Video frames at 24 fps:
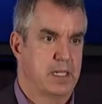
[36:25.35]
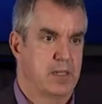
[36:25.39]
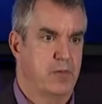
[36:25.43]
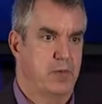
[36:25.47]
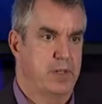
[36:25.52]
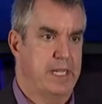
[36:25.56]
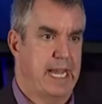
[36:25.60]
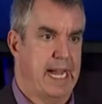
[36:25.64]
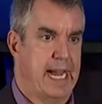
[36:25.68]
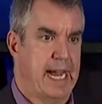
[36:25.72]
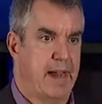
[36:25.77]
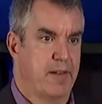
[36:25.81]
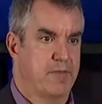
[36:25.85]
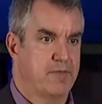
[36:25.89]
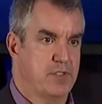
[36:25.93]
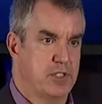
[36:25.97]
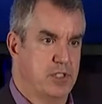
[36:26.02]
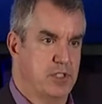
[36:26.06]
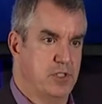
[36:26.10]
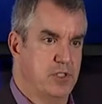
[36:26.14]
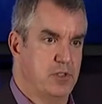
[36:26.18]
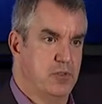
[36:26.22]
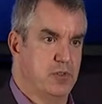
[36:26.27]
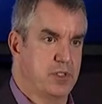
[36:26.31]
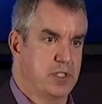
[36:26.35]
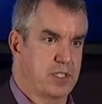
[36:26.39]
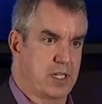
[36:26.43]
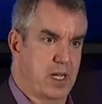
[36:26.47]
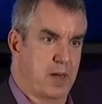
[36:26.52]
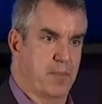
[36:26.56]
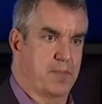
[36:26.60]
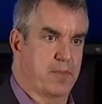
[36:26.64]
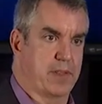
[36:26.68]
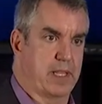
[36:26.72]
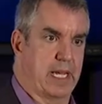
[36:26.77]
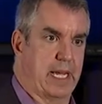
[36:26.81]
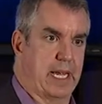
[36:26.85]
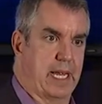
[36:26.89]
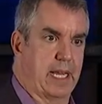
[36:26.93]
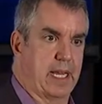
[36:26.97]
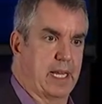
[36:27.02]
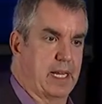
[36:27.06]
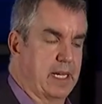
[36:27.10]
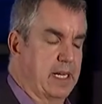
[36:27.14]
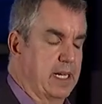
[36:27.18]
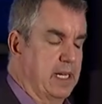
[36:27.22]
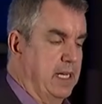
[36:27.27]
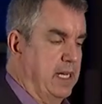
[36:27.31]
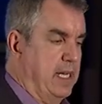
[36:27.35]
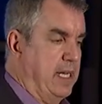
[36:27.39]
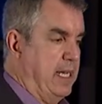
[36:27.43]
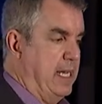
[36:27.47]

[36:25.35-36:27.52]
We have to do something.